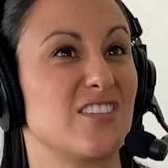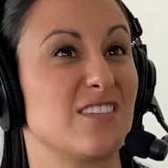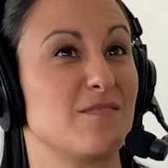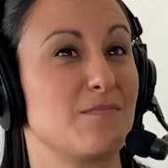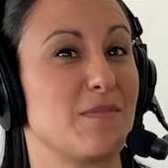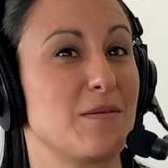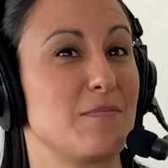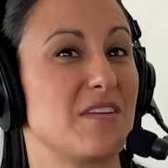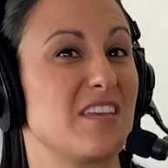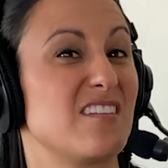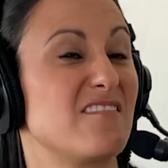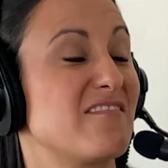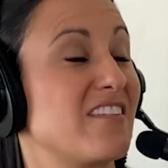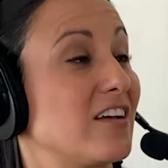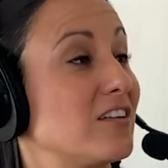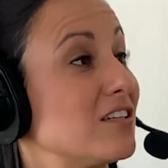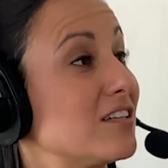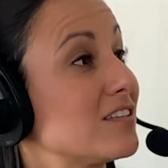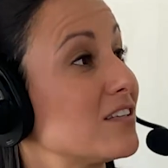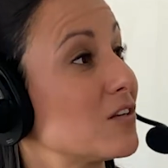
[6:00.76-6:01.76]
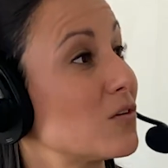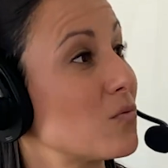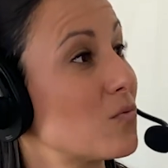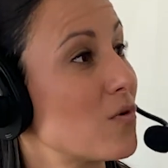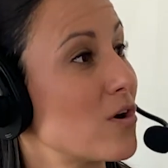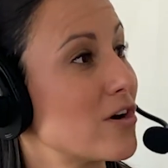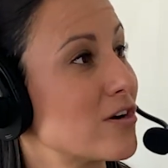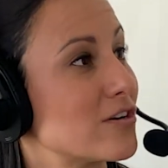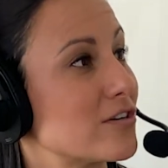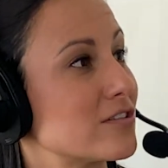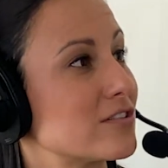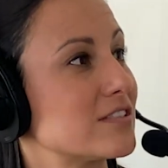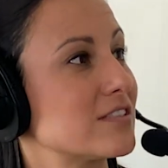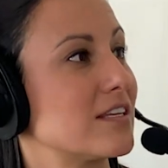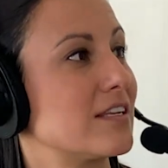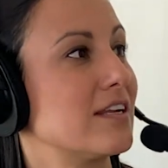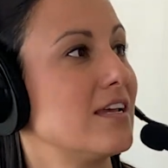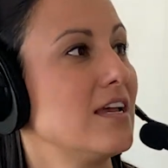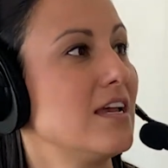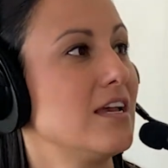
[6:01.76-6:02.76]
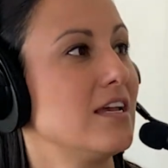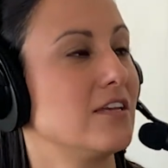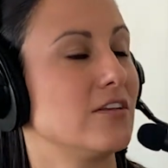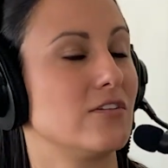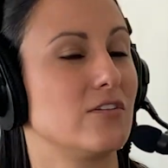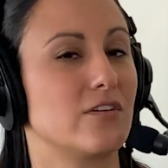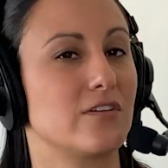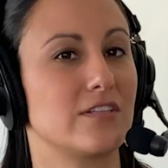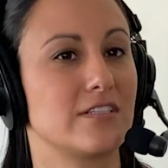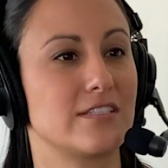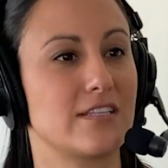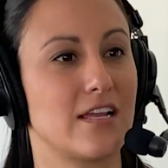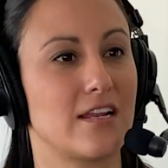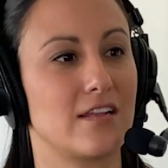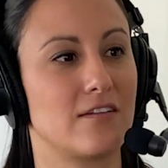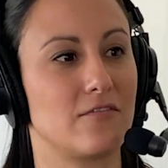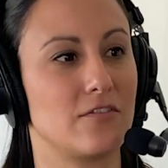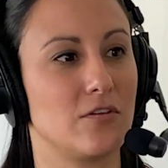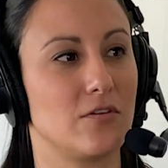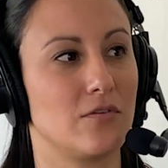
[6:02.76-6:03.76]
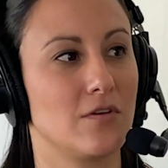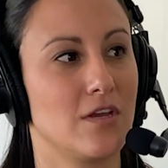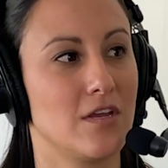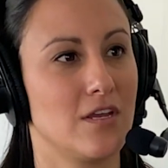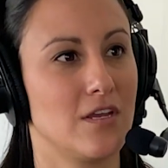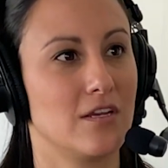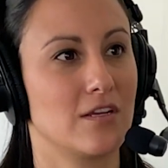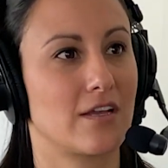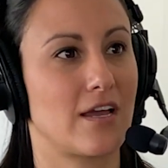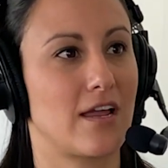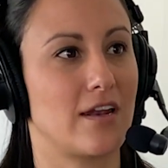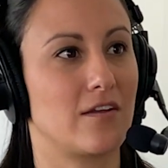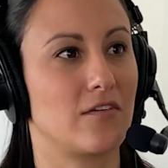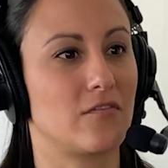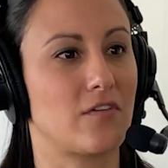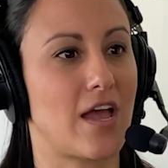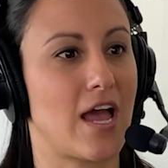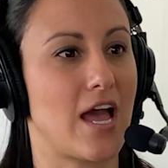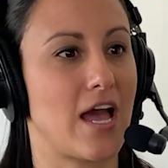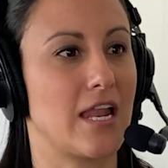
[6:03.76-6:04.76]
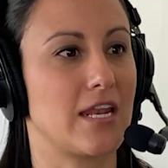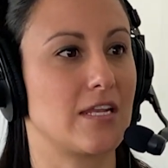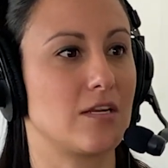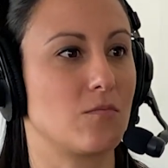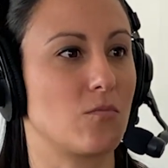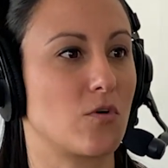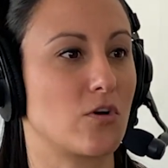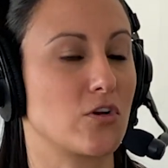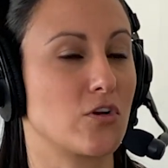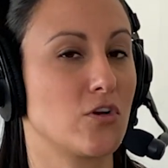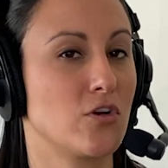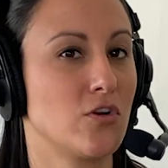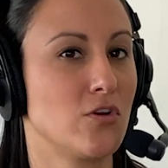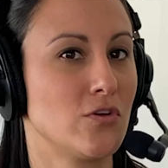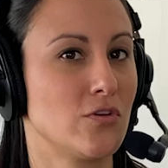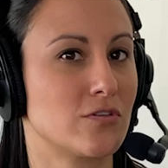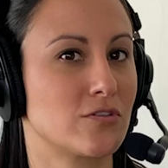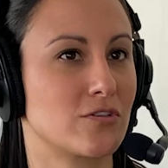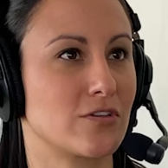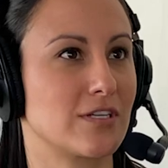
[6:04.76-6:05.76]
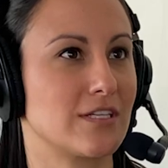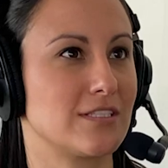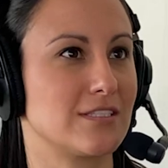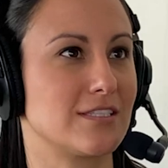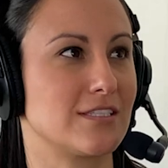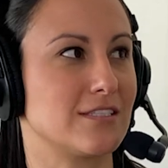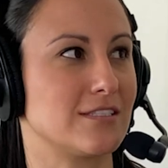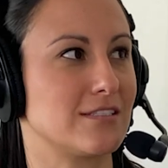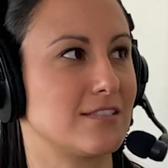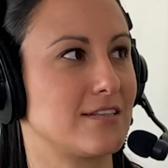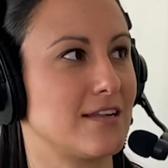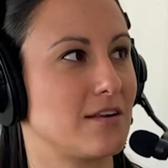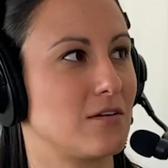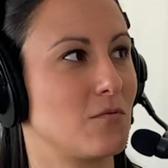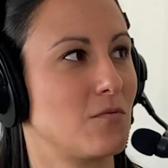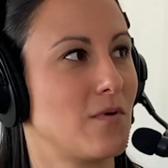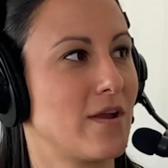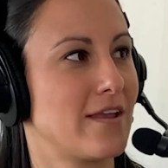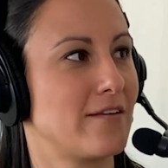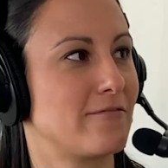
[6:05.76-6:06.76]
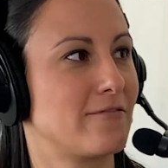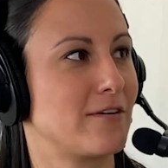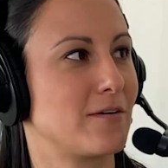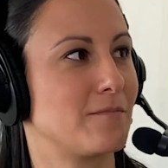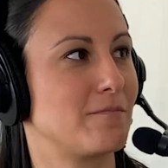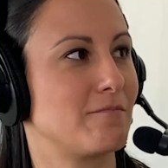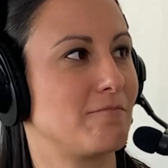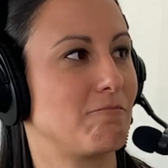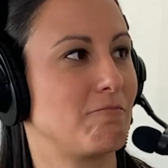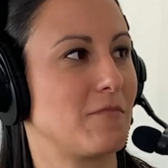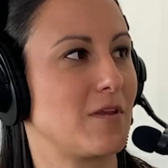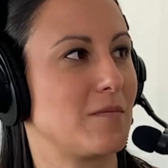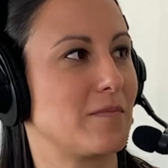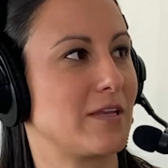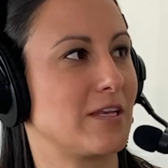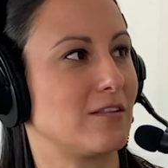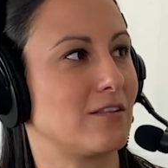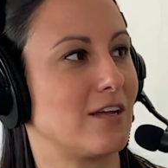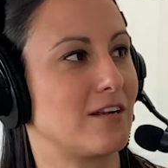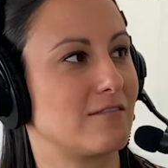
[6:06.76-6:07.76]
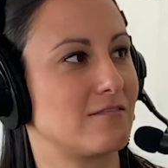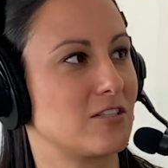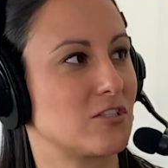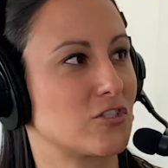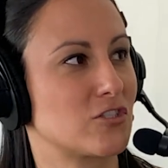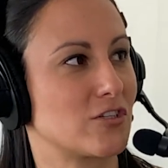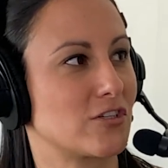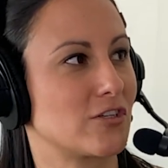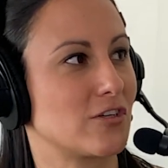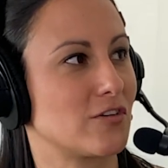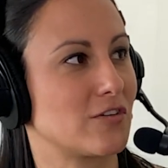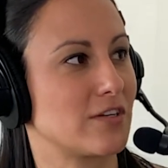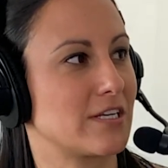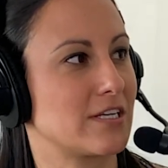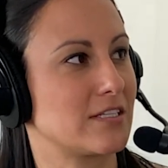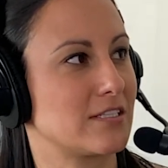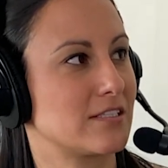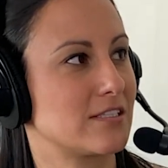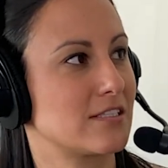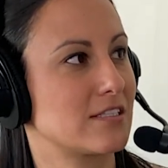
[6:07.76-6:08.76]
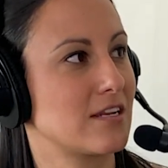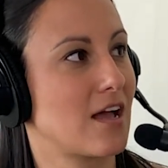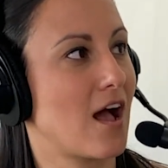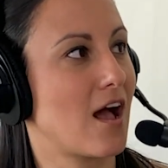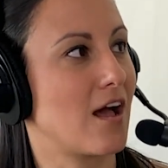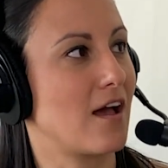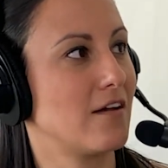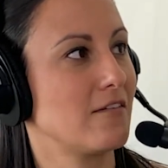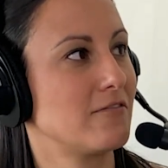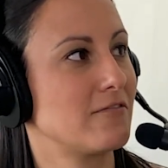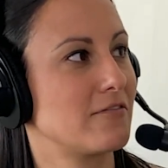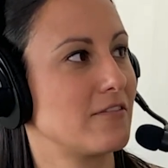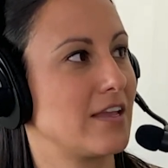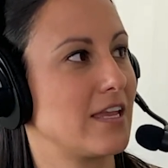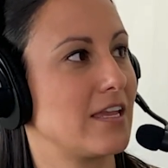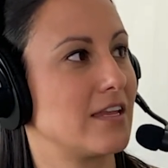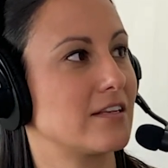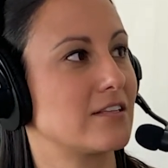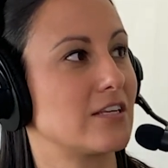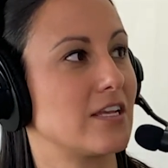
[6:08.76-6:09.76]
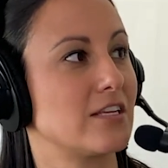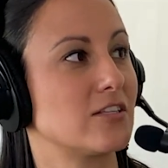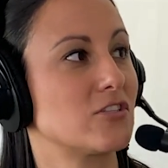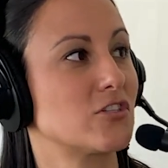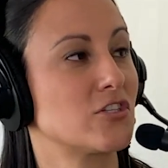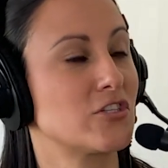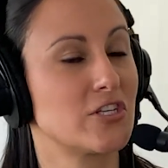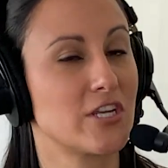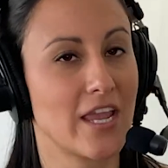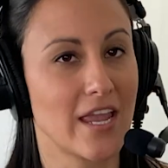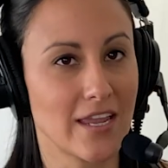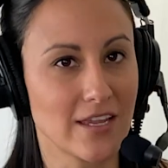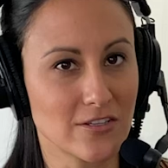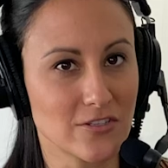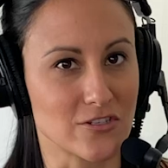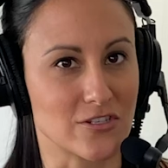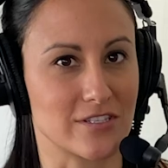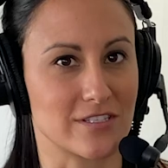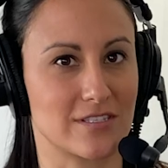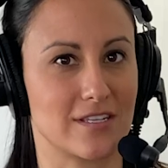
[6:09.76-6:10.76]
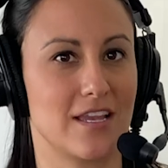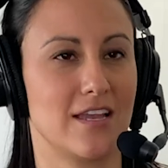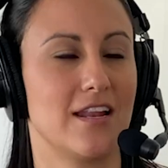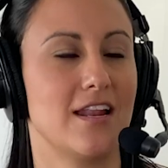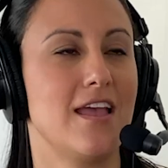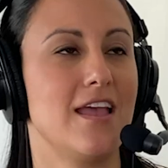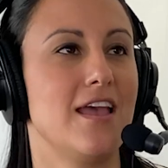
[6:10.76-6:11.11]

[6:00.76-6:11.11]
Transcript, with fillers: that maybe it felt a little worse and you notice that if you kind of added more nutrients and stayed away from maybe a lot of the sugary stuff, it it changes it.